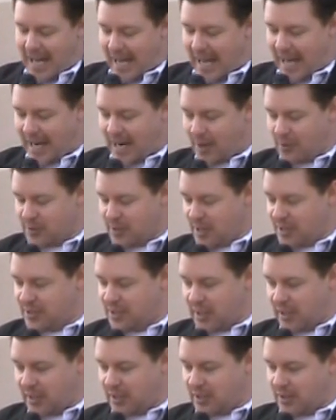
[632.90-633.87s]
And I was
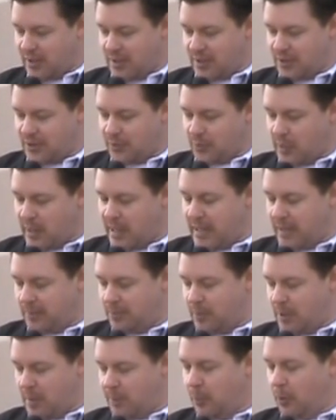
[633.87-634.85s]
listening to these three
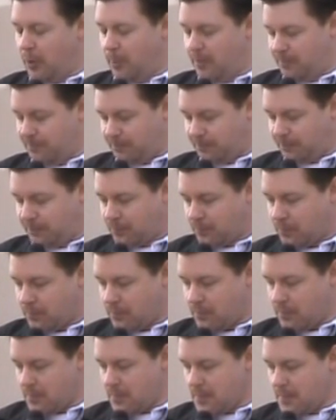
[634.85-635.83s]
people
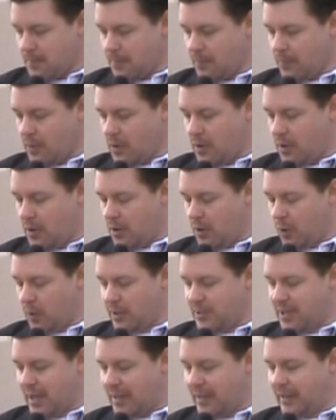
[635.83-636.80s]
who
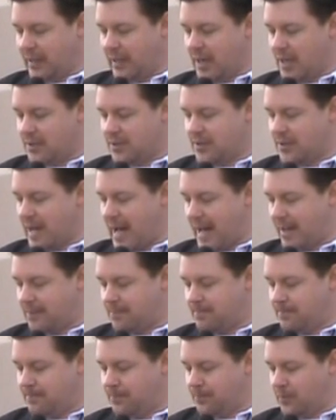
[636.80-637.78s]
are telling us
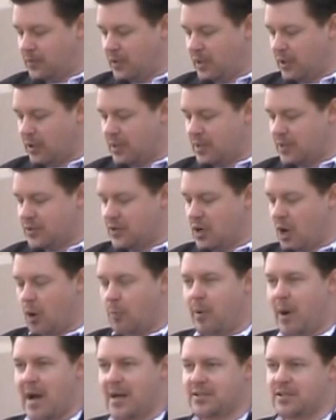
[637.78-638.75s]
that there is no
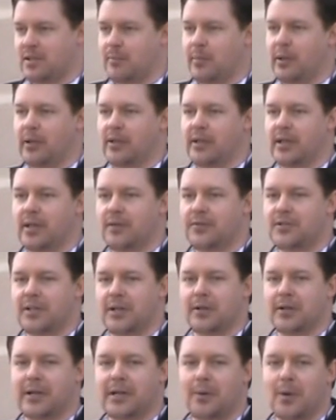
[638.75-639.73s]
possibility of
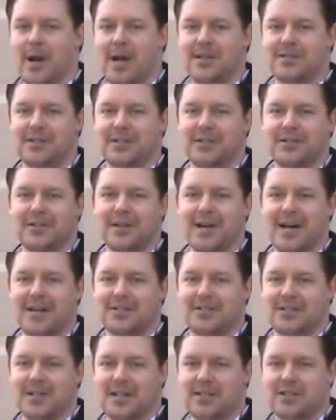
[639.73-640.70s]
tyranny rising in the
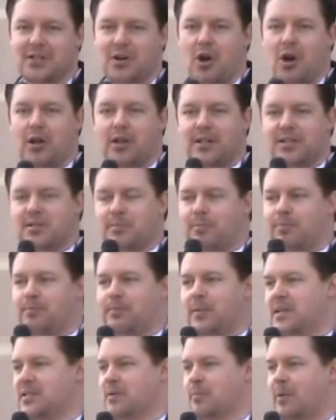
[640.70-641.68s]
United States at all, and
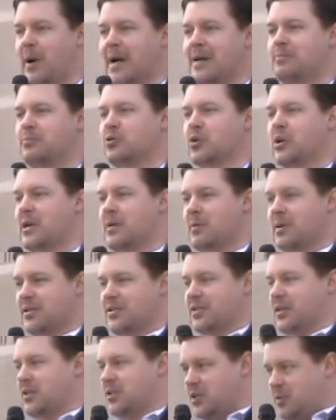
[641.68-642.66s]
it's a pipe dream, and
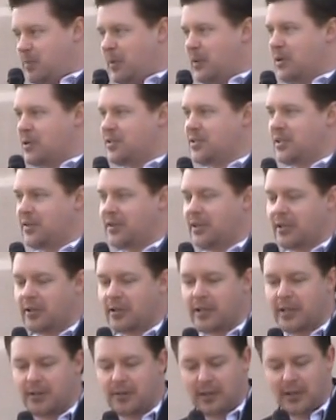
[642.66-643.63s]
it's a conspiracy
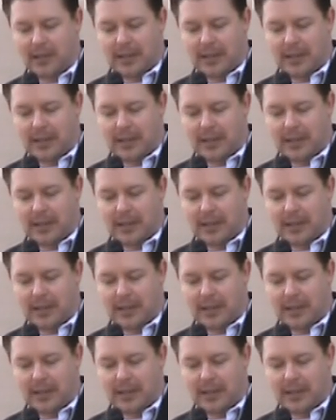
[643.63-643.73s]
theory. And